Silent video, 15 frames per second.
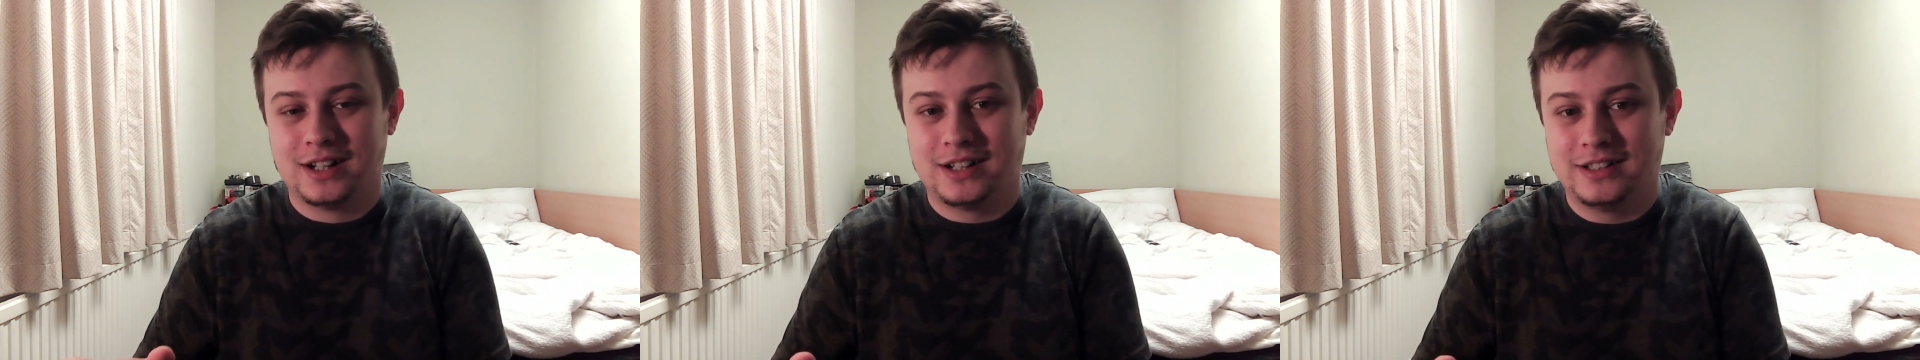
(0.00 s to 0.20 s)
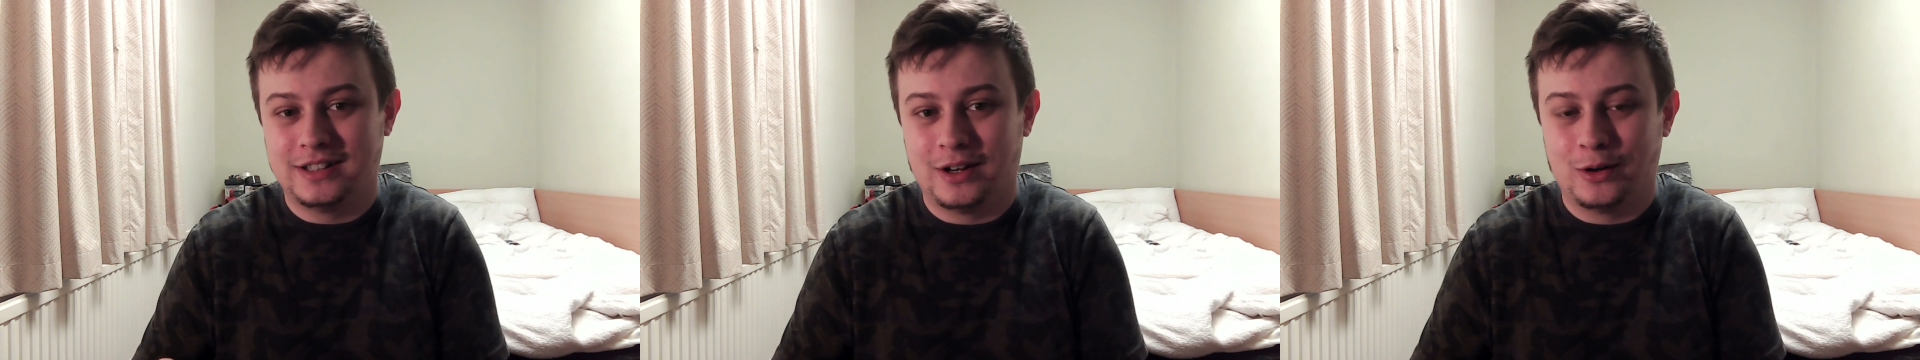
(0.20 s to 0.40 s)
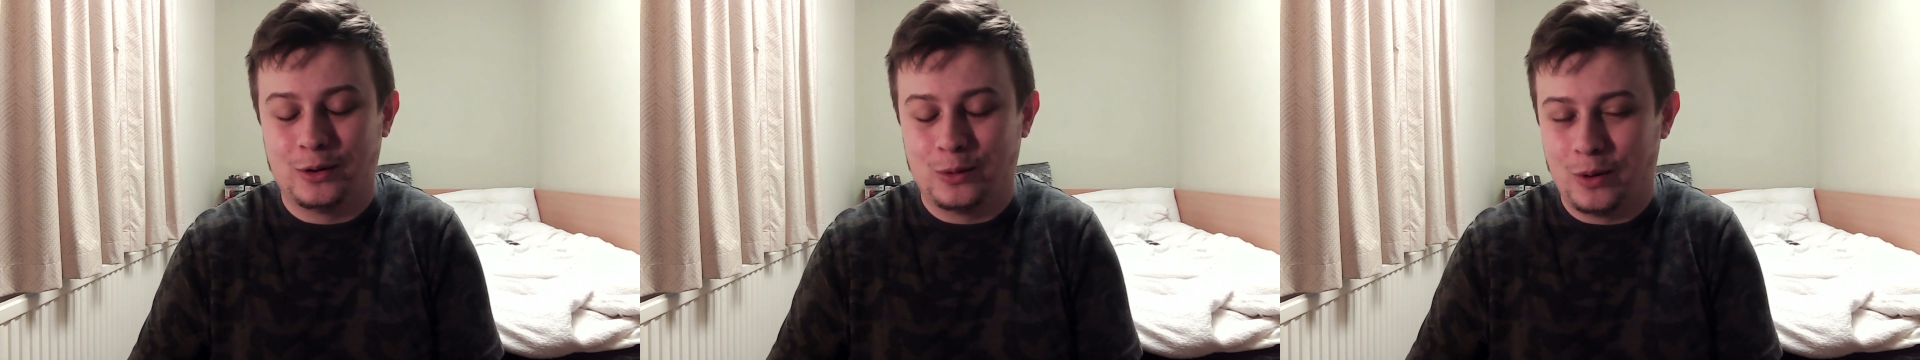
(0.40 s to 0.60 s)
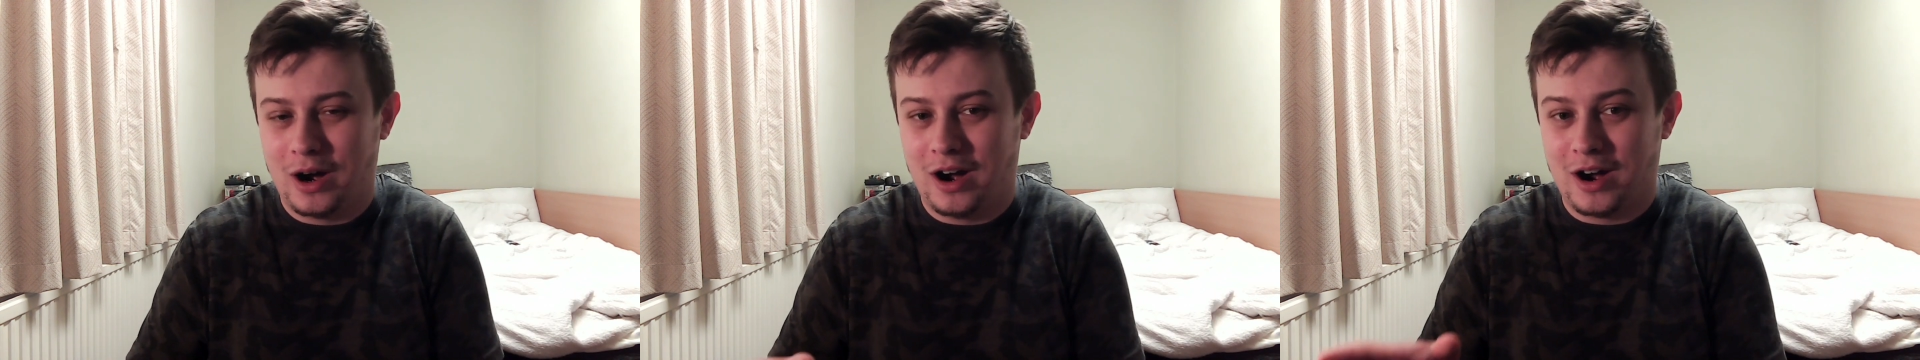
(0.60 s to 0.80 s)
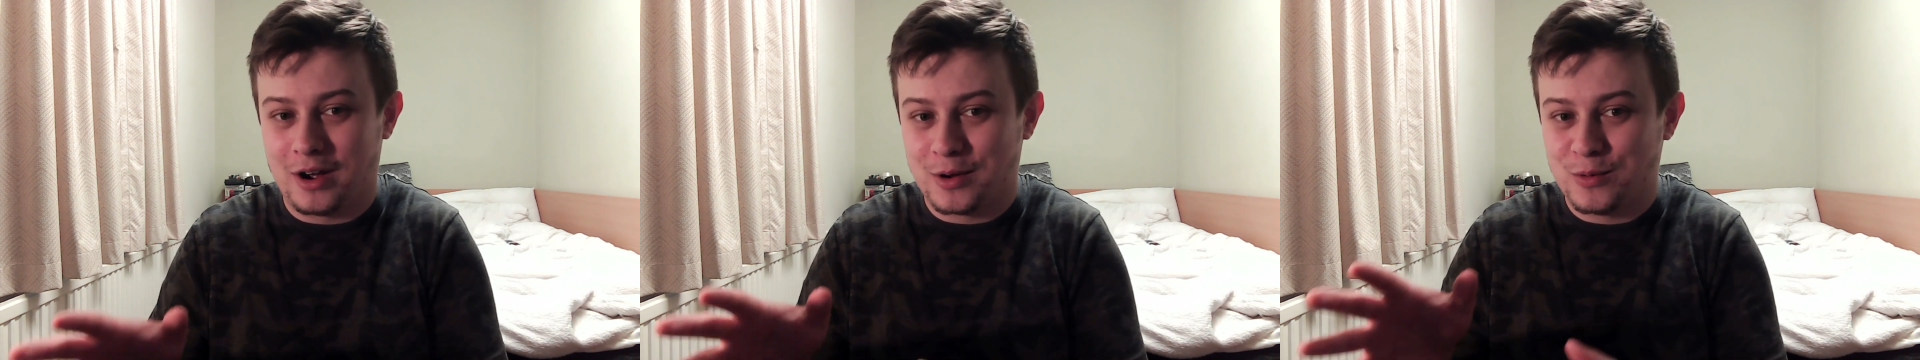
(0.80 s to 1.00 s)
so
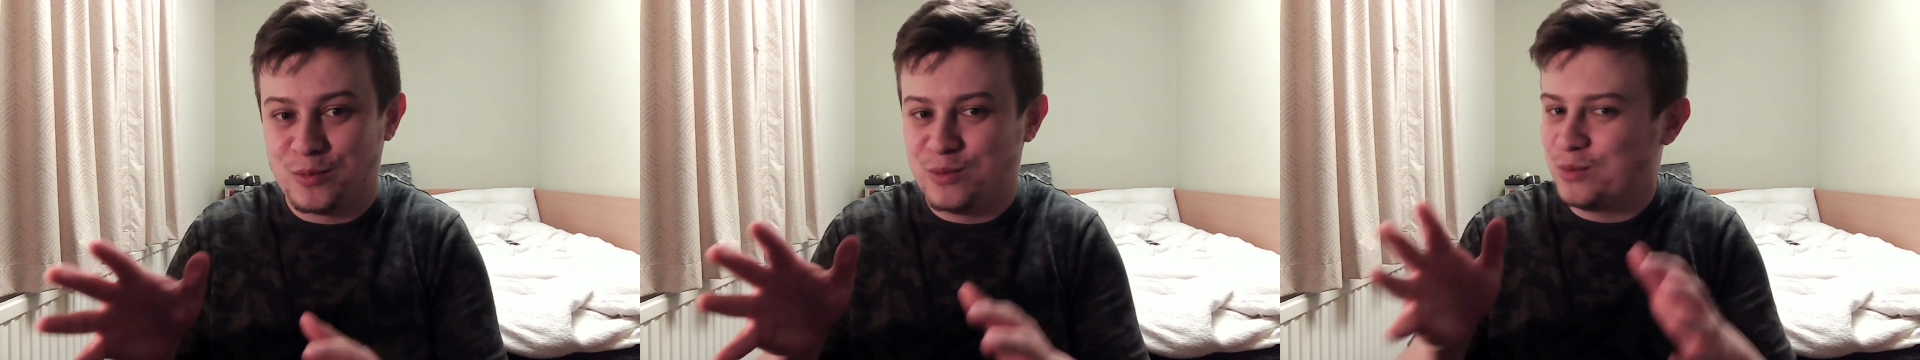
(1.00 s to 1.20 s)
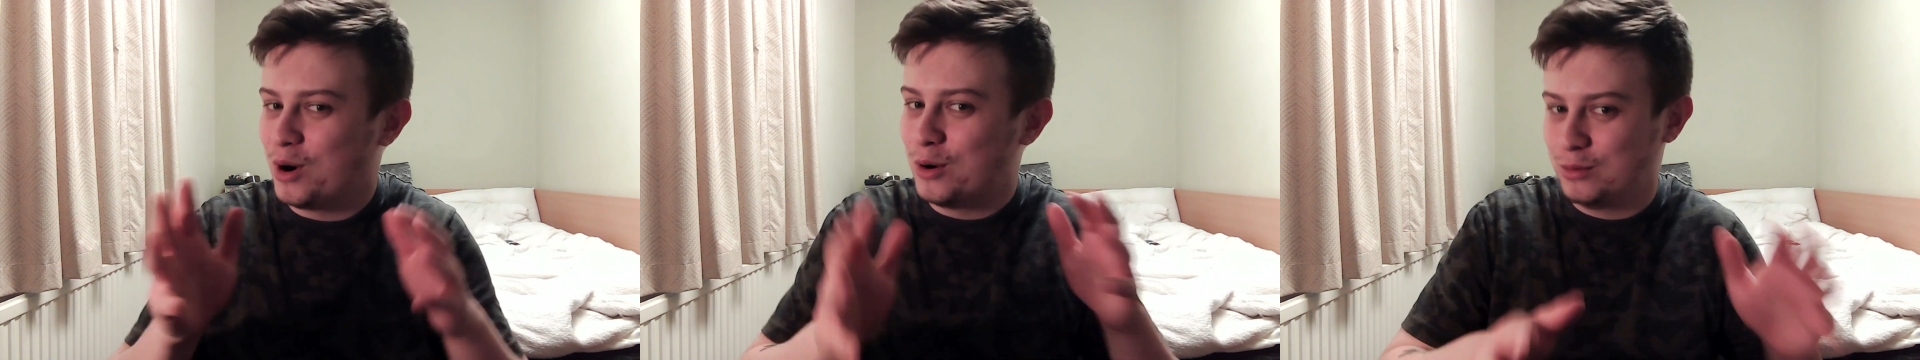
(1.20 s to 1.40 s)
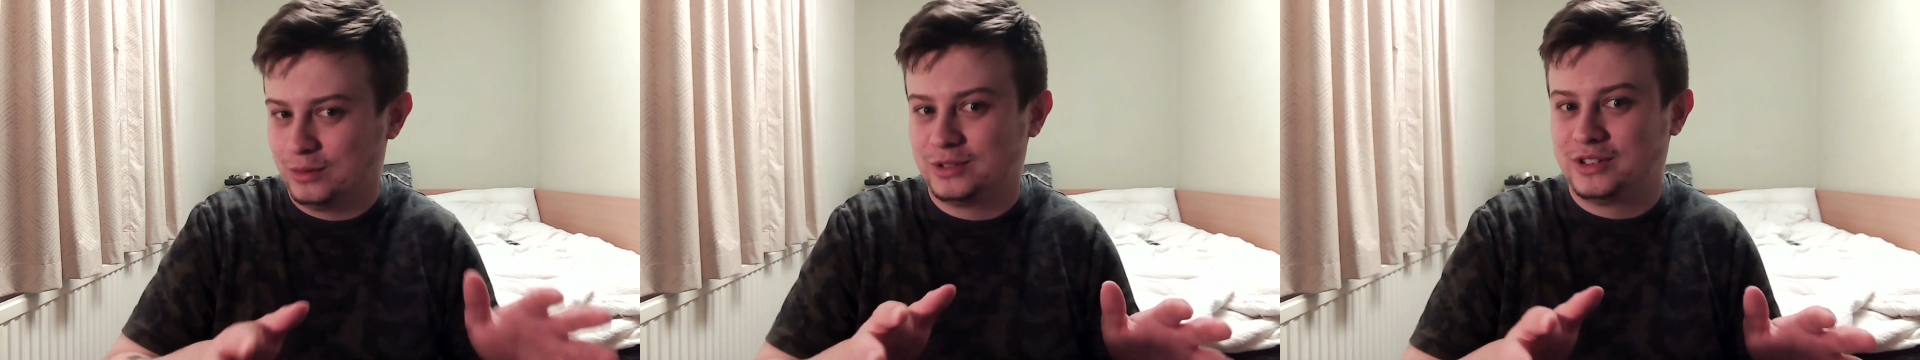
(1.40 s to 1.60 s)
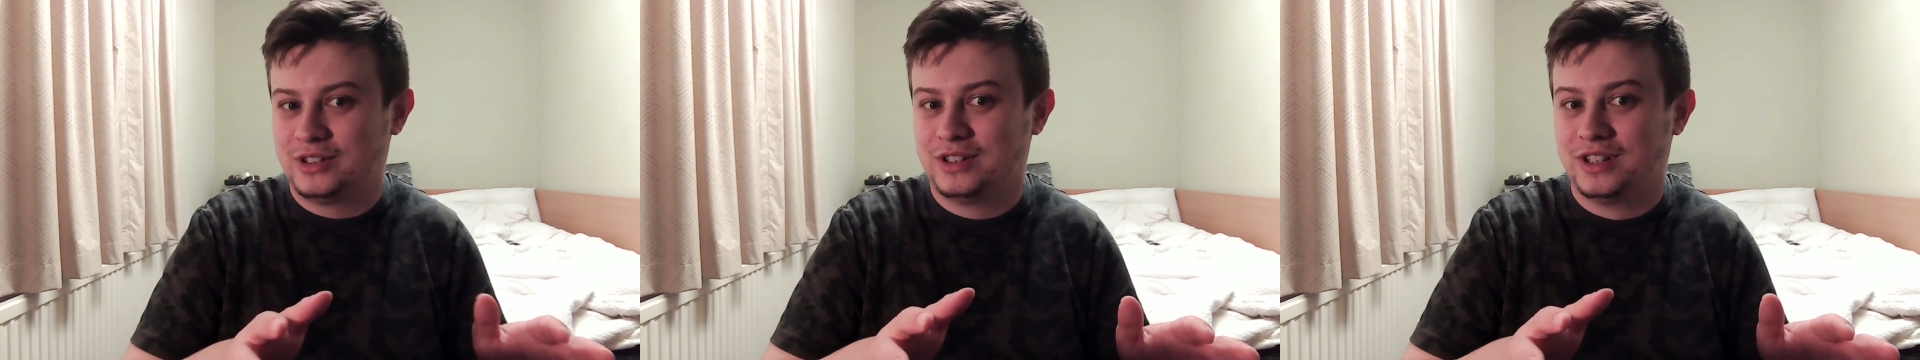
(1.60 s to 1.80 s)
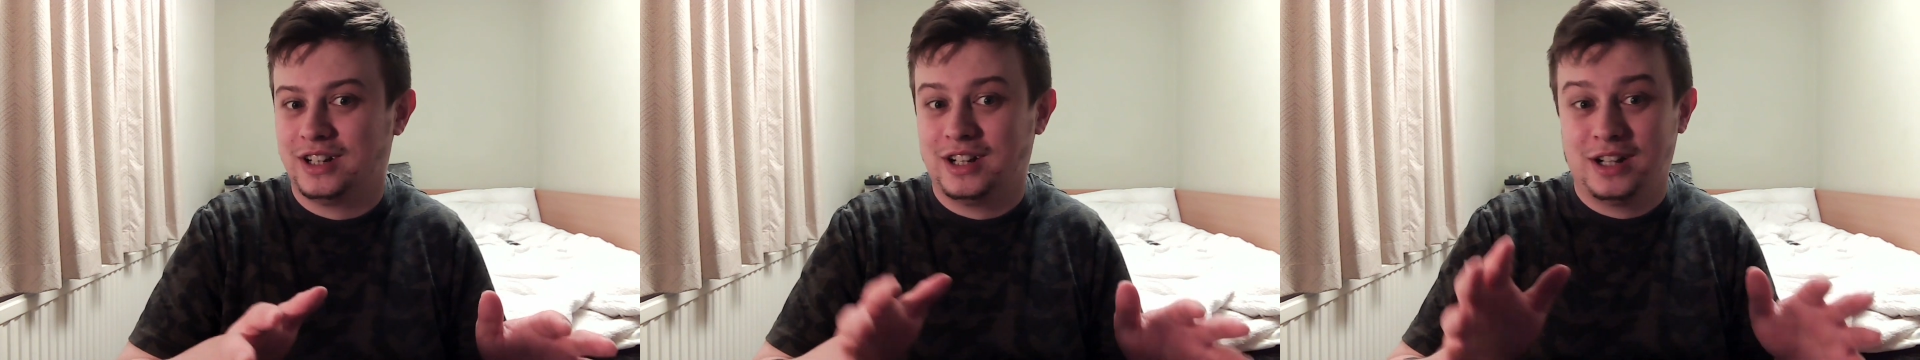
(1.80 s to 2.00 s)
I won't